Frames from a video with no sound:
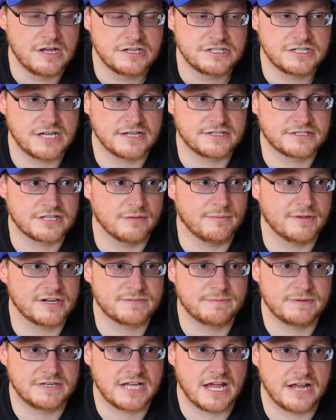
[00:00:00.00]
She had so
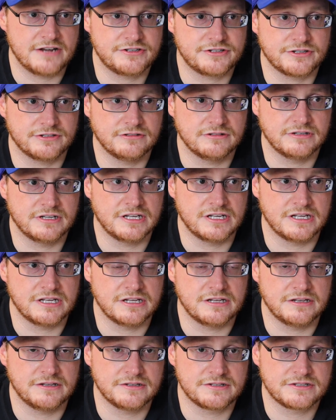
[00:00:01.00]
much potential
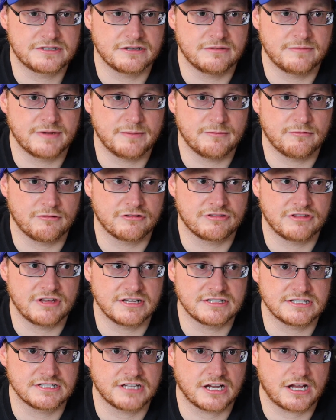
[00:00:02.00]
and so many more
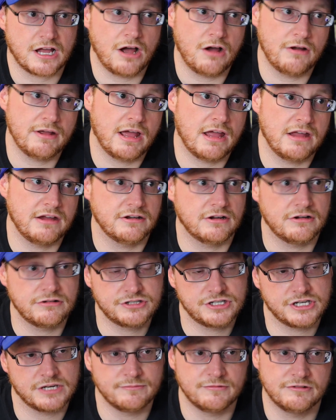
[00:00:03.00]
things. It's like, oh yeah, you know,
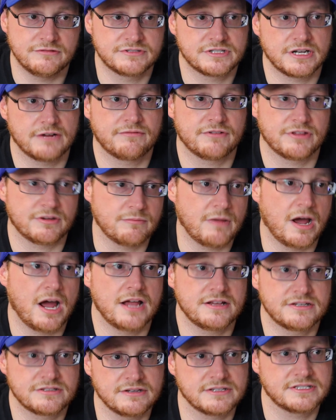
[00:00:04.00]
she can move stuff with her
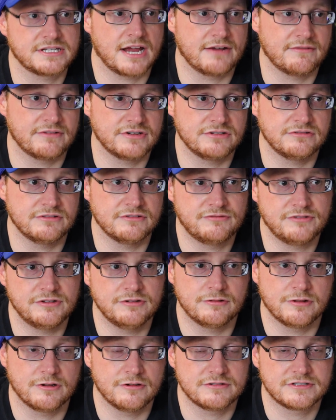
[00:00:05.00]
mind, so let's have her do a
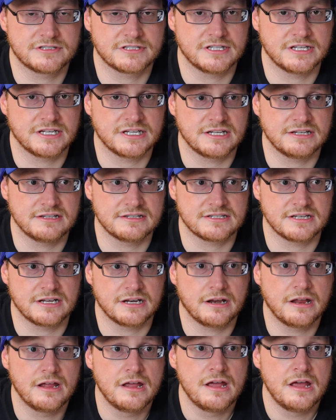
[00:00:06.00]
few of those things.
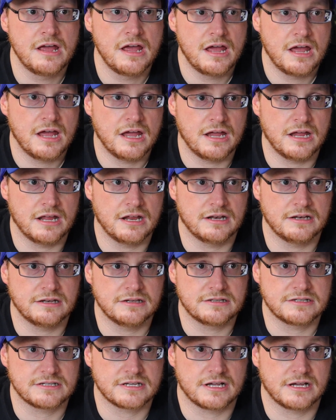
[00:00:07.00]
And
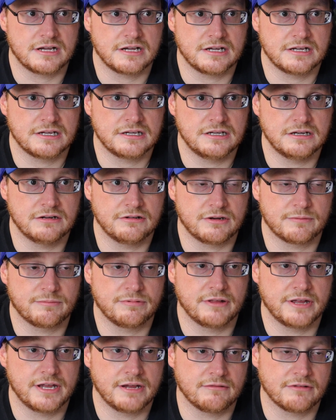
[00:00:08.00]
you know, you're
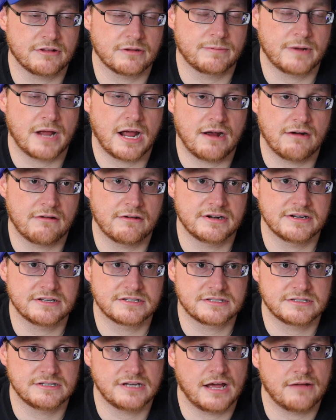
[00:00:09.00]
playing with her
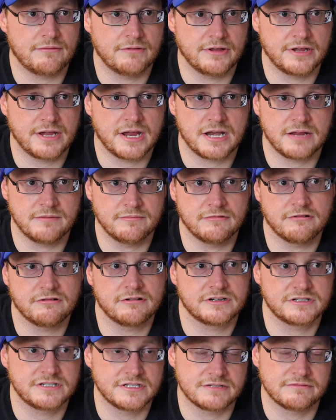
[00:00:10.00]
powers. Not really
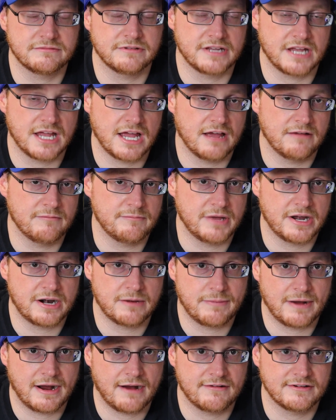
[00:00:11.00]
anymore. She doesn't really have better
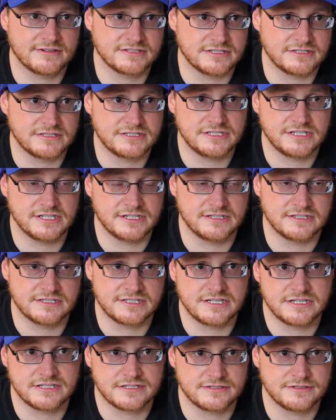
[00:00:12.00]
powers than she did in
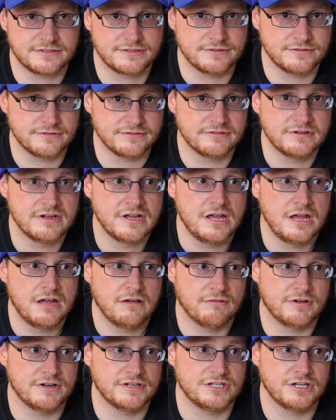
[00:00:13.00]
Season 2
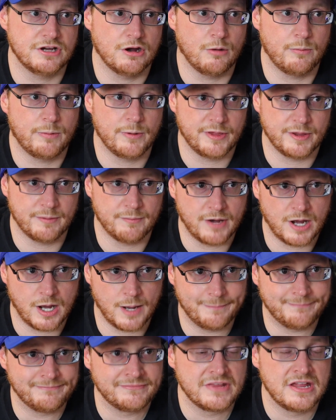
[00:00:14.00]
when she opened them
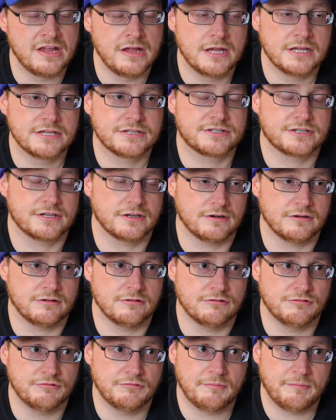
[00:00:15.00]
up.
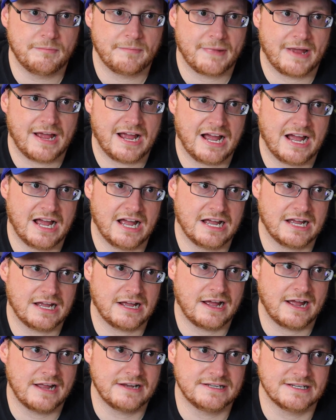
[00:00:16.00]
So
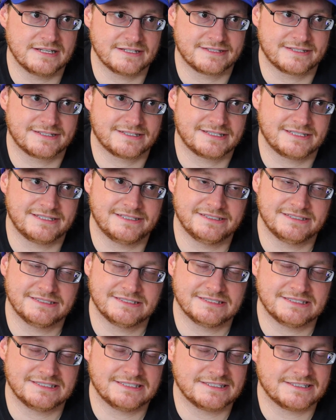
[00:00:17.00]
I just,
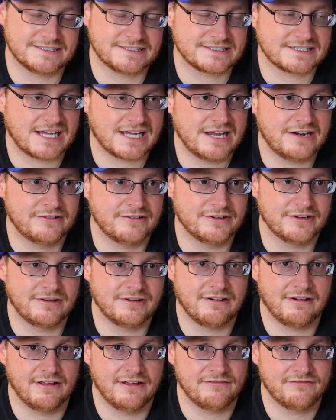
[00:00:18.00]
I don't know
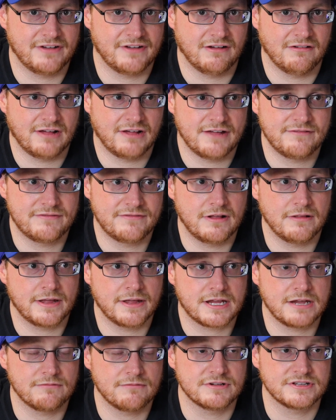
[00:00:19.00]
how I felt. I felt
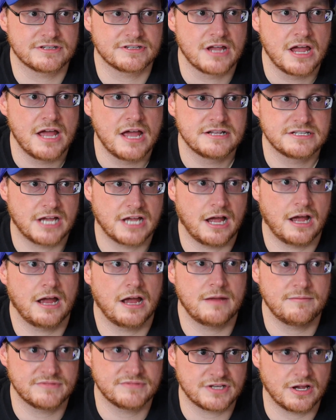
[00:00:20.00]
like it was
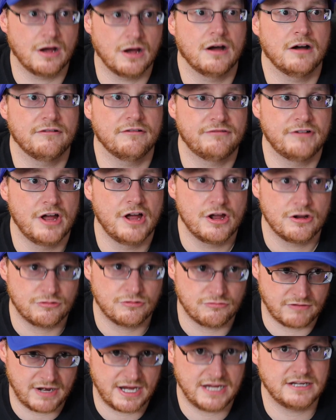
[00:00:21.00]
times of
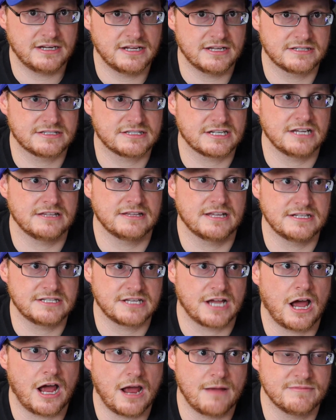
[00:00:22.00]
greatness, and then
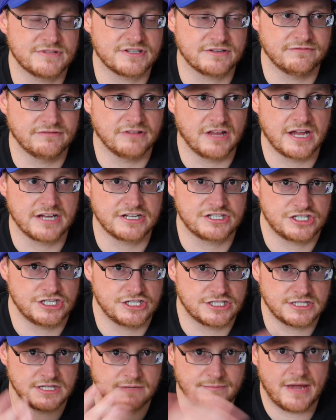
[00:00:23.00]
times of like,
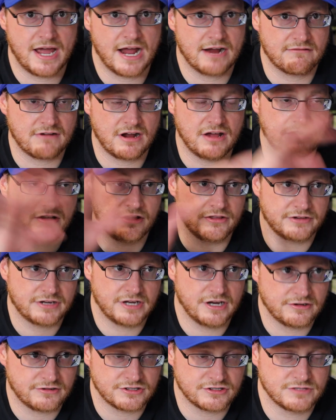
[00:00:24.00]
she's in the background, other
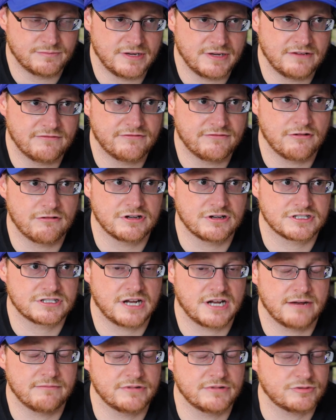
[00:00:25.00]
characters are being focused
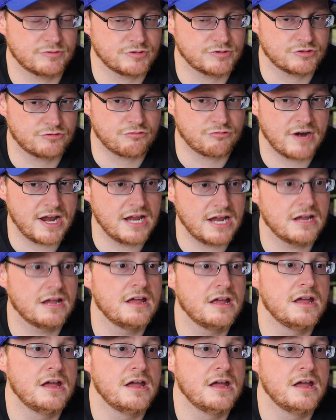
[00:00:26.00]
on, which was great.